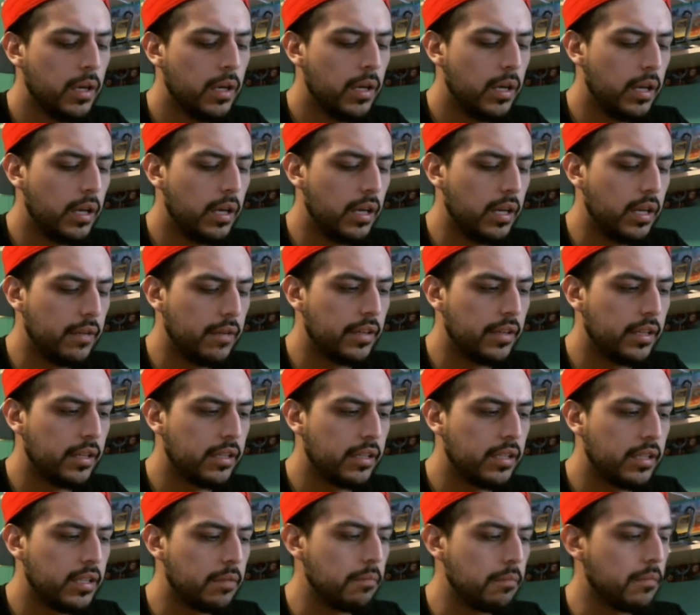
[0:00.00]
and I've got
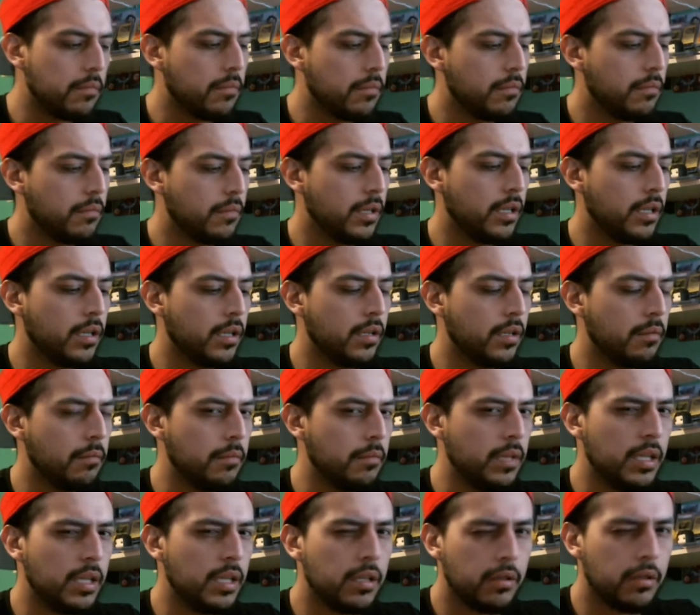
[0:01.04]
the Dem uh,
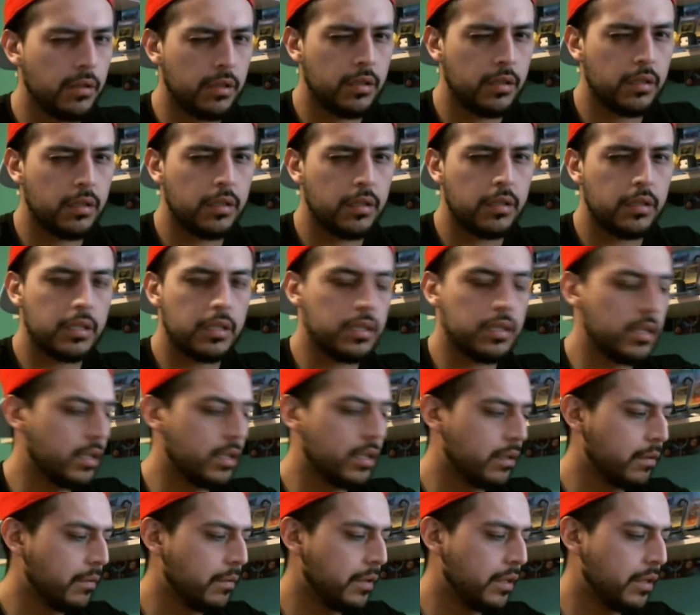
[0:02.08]
Migra
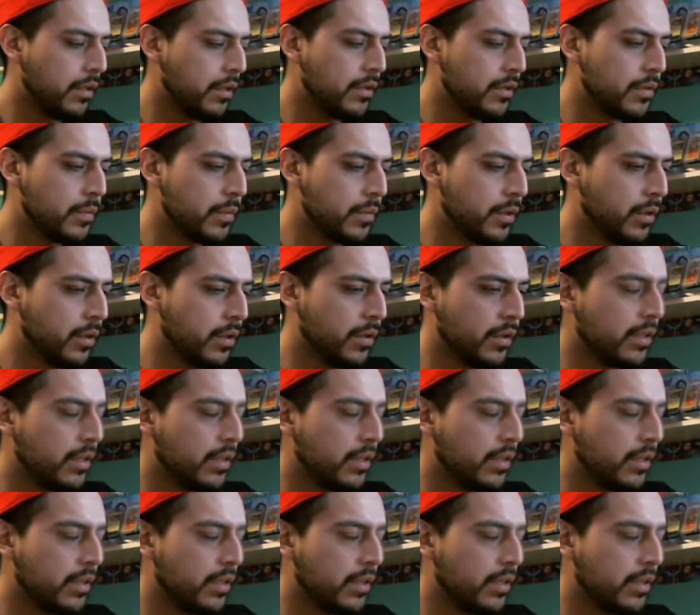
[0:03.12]
Seeker Rare as well.